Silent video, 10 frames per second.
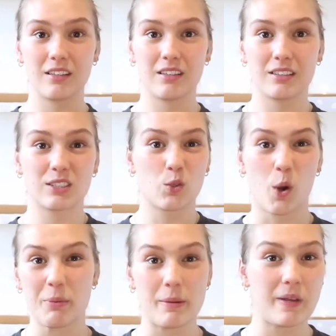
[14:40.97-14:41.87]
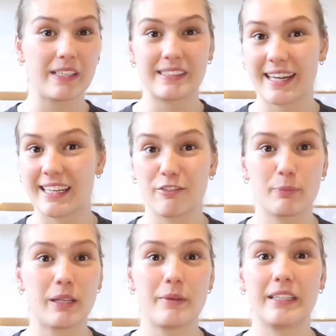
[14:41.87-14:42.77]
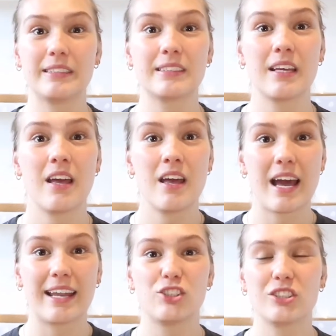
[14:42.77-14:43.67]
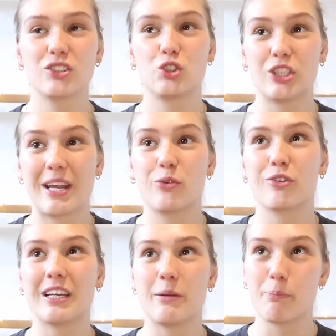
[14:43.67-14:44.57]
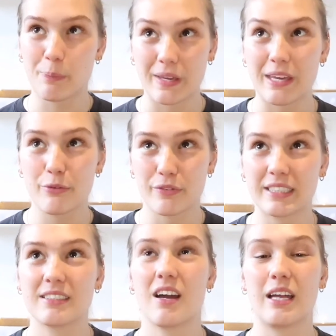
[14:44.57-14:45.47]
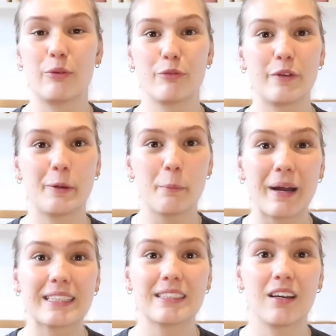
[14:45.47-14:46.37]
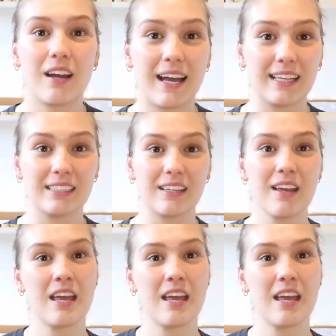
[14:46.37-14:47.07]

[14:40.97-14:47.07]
squat PBs, deadlift PBs, and just generally be fitter and feel better and,